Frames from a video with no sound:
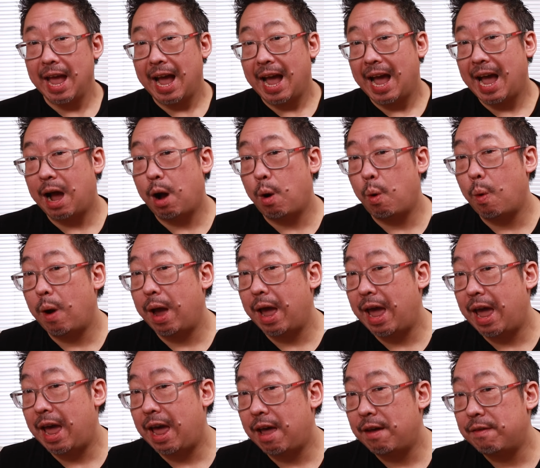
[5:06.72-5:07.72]

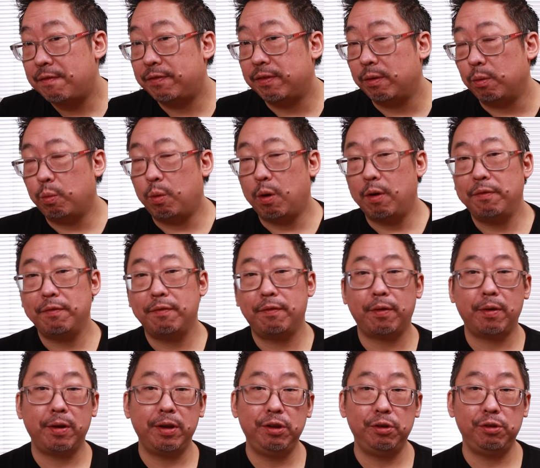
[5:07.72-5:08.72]
However, one
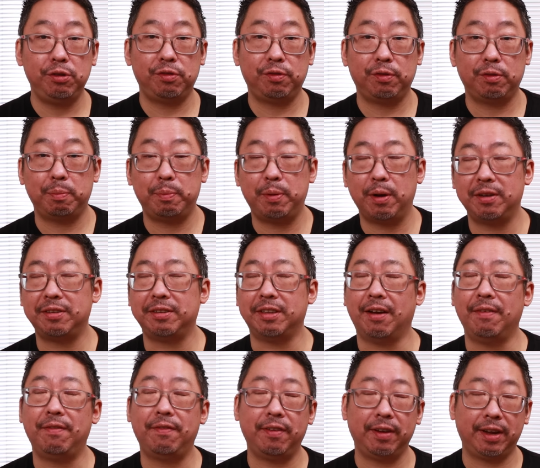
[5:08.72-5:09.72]
very useful
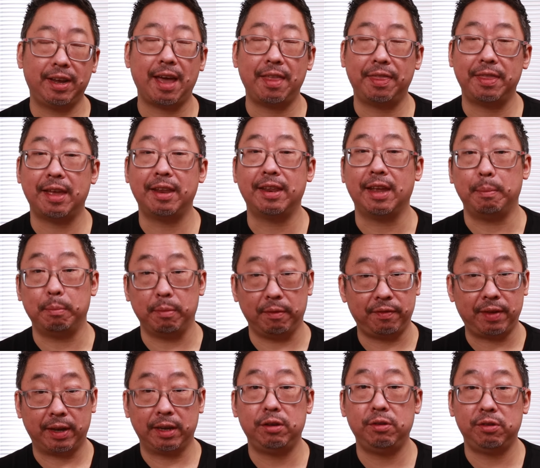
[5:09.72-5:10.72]
person, I forget their name, but
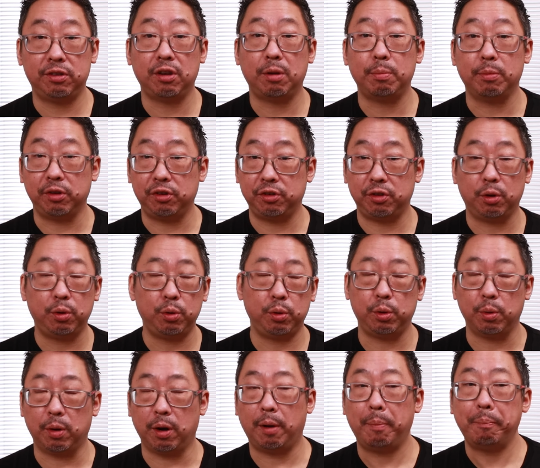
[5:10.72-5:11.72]
thank you so much, you know who
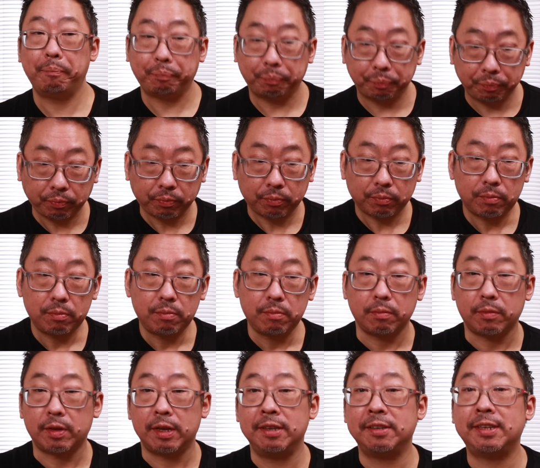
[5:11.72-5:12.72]
you are,
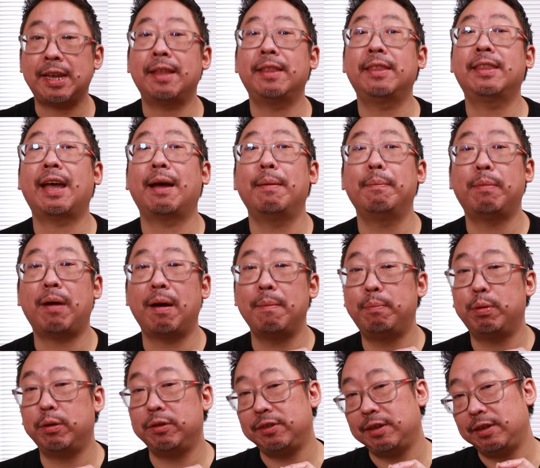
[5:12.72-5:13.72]
said that by
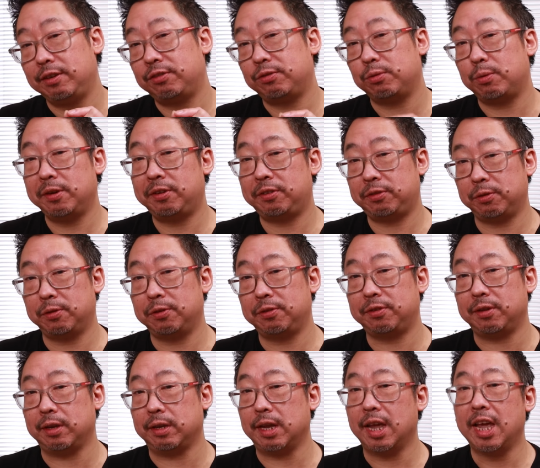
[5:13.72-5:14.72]
putting soy
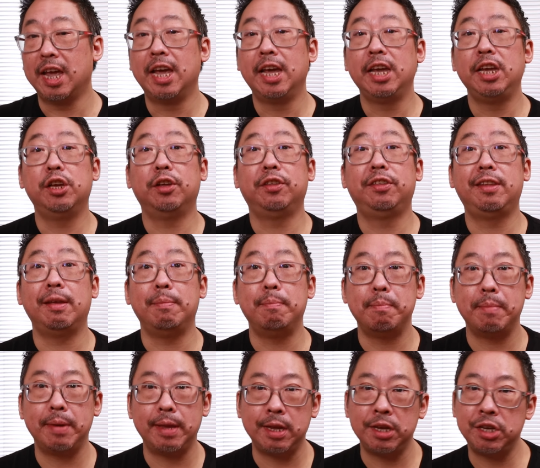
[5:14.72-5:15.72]
sauce in, you're
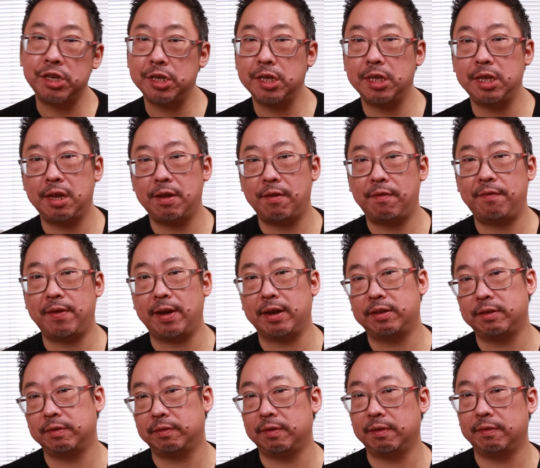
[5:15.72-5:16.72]
diminishing the
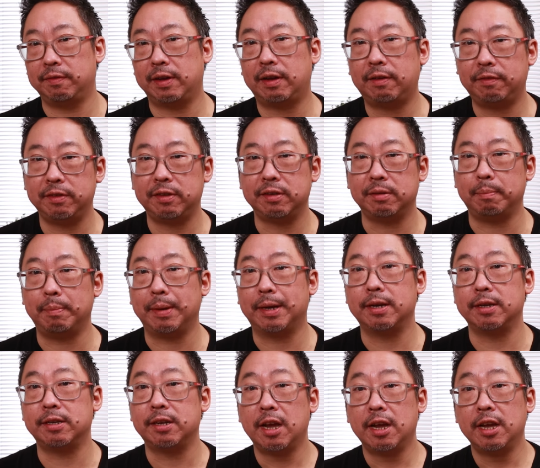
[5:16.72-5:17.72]
effect of the velveting,
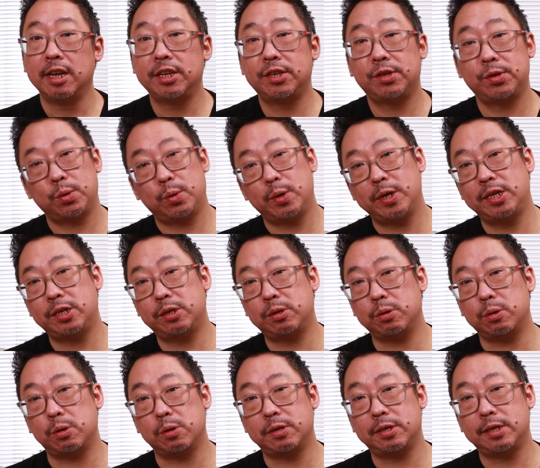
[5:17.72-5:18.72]
because soy
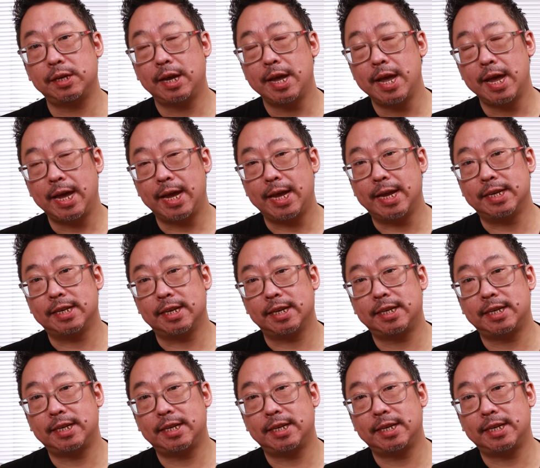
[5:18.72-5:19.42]
sauce is